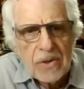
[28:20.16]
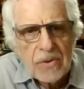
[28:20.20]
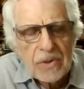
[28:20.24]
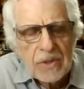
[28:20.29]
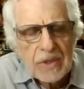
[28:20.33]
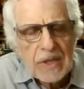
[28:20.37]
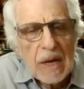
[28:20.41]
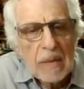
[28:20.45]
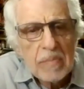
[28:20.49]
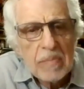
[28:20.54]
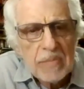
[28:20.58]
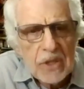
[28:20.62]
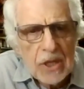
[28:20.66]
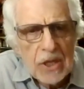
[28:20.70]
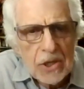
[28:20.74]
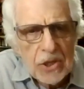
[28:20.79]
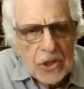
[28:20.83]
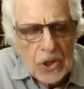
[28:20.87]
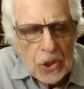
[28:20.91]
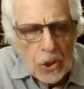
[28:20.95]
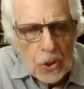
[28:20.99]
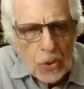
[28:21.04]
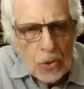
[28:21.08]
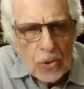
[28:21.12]
something
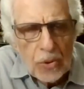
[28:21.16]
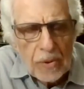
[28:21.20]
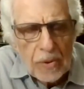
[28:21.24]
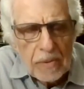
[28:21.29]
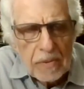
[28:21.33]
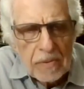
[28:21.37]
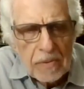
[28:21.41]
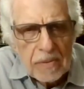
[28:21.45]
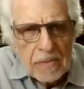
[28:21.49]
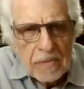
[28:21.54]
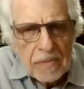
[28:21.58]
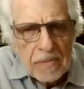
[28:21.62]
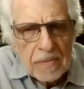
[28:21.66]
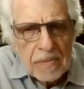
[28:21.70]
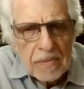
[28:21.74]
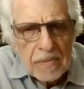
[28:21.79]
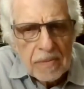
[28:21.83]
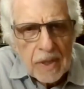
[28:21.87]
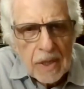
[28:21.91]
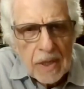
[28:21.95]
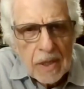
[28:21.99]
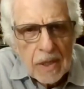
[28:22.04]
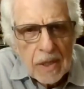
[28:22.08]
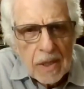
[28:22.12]
new.
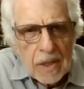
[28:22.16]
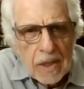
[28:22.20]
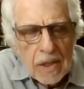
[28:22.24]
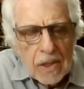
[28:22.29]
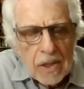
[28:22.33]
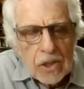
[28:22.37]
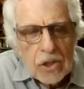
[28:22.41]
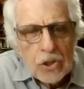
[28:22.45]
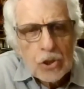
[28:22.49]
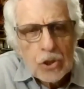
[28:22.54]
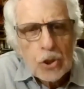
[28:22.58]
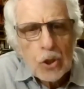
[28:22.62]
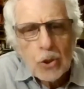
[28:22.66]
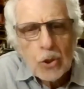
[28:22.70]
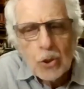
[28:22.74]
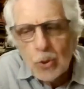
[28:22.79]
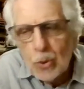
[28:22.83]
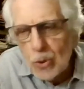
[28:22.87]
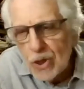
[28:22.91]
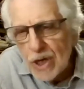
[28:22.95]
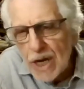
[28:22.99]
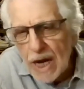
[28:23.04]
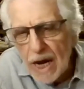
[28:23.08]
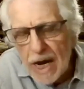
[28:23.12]
So
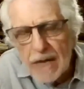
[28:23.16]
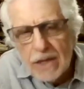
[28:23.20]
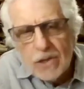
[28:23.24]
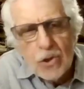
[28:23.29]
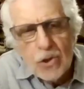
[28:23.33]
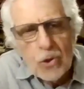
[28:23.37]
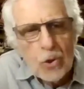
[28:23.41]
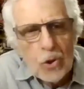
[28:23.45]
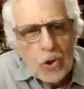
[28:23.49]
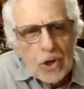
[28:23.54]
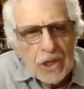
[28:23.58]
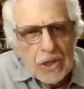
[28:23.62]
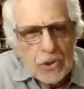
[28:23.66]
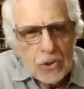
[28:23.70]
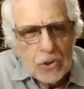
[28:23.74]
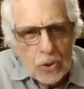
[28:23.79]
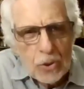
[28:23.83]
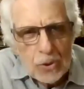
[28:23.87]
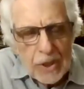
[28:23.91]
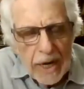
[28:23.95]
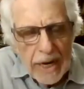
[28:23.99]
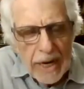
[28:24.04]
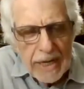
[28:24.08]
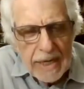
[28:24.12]
do not go
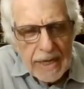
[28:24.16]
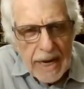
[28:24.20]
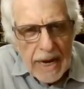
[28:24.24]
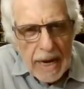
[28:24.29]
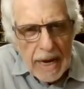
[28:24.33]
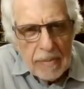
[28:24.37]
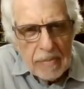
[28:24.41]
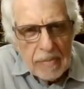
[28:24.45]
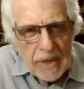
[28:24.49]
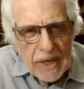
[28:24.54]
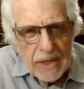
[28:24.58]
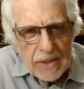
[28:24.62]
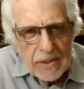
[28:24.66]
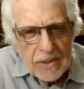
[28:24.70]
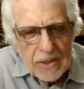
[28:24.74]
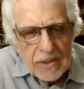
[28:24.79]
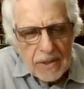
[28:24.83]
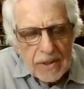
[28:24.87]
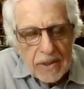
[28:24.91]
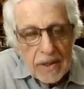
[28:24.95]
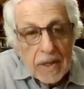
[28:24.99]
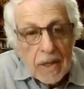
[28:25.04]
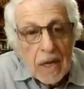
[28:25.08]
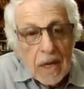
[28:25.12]
into
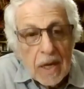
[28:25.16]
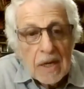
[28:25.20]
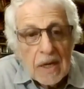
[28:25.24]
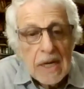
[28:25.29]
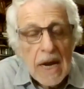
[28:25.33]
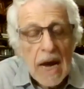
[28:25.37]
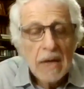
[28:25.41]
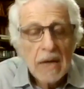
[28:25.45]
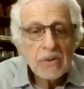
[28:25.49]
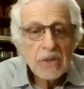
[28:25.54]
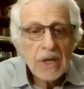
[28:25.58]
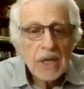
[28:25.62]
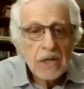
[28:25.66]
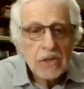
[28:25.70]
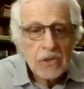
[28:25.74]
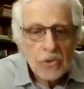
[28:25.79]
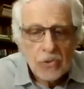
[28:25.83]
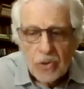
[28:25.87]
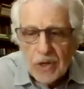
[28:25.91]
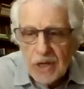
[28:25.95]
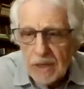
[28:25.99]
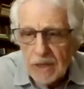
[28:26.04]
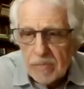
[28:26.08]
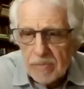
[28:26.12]
dynamics. Now their
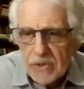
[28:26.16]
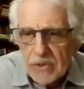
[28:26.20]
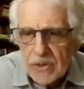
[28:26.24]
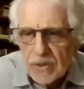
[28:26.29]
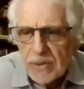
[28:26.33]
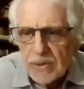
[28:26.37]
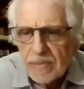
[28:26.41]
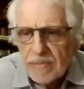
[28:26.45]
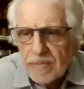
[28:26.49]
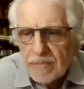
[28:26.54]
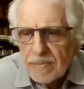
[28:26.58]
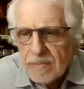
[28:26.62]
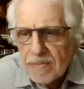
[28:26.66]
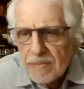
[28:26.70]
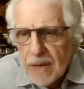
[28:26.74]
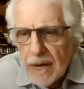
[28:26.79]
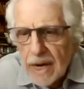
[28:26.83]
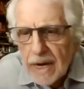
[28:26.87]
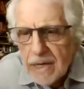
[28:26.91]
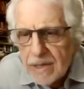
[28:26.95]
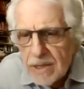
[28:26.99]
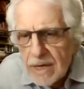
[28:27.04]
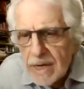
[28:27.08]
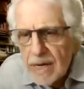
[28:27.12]
dreams,
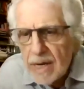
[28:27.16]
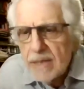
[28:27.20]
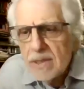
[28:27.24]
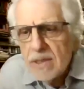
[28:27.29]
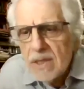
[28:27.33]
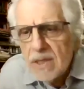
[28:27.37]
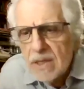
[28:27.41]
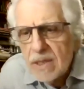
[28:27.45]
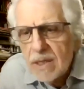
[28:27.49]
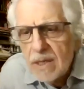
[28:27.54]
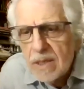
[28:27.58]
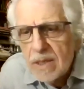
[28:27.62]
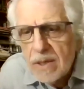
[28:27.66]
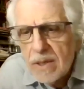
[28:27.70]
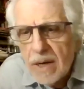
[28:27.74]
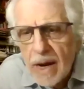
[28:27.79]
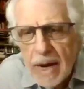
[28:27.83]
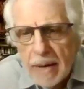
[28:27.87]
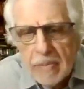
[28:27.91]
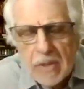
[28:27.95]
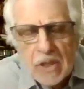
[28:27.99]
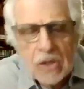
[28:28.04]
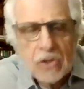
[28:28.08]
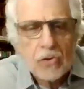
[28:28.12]
I can see
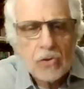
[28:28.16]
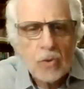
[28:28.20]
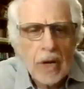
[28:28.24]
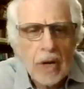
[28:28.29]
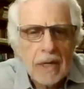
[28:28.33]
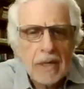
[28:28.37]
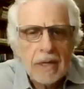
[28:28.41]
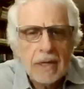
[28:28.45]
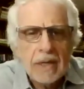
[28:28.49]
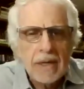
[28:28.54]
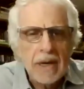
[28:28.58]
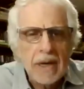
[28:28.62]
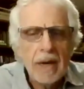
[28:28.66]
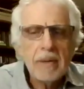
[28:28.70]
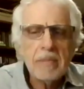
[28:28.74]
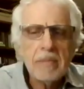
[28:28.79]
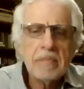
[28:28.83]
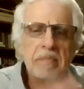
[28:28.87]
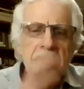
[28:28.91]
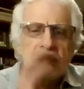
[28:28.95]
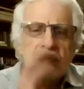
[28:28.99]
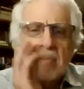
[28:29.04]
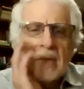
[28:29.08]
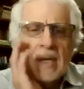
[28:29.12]
time is running up.
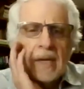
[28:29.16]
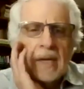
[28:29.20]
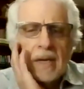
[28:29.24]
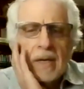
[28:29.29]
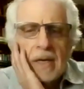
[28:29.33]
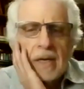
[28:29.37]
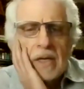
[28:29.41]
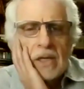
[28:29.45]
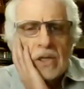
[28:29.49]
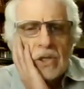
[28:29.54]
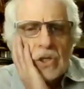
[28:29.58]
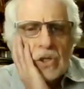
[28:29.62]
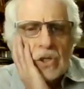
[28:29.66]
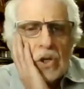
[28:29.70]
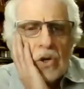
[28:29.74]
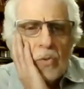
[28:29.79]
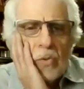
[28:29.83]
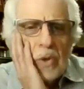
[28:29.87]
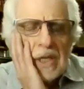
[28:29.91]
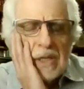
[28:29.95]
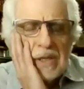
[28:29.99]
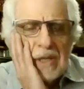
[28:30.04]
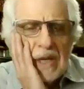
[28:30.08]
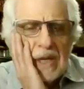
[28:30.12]
So
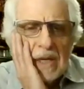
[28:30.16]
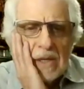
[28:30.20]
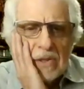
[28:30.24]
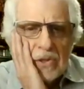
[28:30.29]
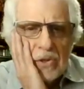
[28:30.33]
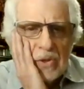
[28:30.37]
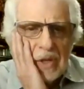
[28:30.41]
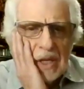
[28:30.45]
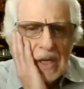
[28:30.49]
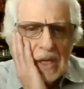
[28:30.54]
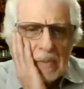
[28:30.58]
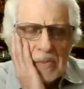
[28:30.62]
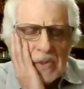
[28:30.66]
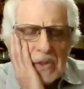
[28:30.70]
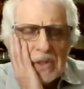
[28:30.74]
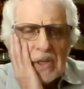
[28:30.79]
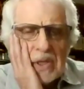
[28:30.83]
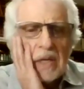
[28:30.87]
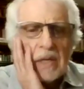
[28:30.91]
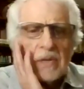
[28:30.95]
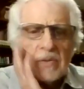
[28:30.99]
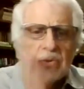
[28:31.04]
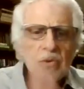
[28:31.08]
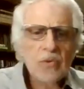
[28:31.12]
with their
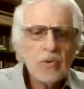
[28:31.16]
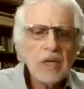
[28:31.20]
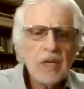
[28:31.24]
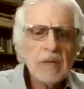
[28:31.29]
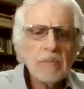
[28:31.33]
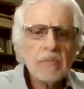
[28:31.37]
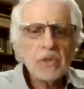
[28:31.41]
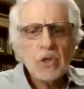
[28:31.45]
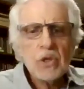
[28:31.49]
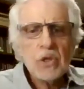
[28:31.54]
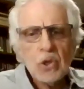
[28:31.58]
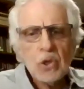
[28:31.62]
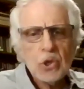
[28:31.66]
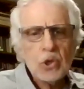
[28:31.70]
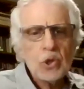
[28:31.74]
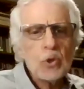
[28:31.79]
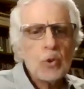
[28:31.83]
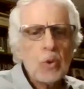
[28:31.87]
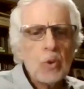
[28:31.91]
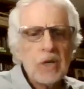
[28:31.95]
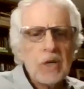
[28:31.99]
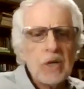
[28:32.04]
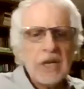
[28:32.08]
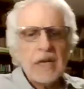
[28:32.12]
dreams
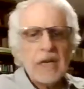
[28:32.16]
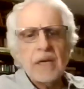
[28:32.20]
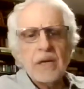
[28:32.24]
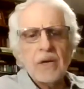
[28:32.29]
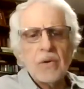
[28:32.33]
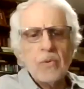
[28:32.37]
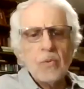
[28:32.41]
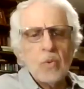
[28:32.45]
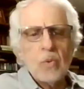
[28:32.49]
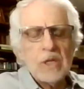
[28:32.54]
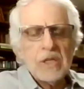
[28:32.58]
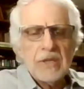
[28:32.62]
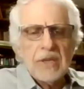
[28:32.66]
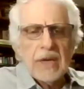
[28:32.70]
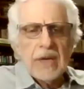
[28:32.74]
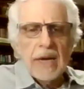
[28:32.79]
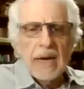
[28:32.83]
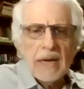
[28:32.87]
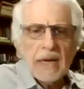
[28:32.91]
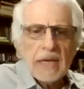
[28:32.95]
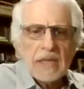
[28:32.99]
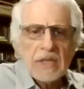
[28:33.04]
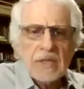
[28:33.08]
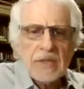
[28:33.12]
usually would
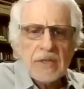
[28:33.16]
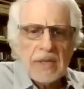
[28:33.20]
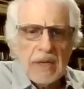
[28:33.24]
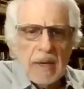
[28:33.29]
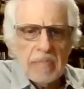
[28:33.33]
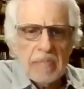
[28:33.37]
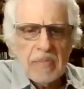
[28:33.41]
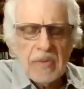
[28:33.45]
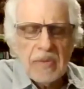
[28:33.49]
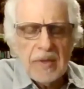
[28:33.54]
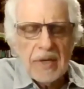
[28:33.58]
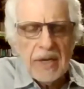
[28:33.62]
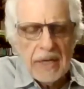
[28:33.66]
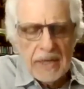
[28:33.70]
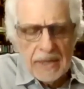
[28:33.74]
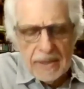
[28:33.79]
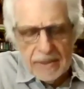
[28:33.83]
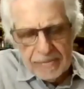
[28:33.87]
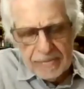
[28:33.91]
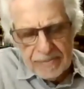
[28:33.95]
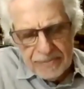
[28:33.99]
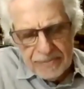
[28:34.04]
tell us something,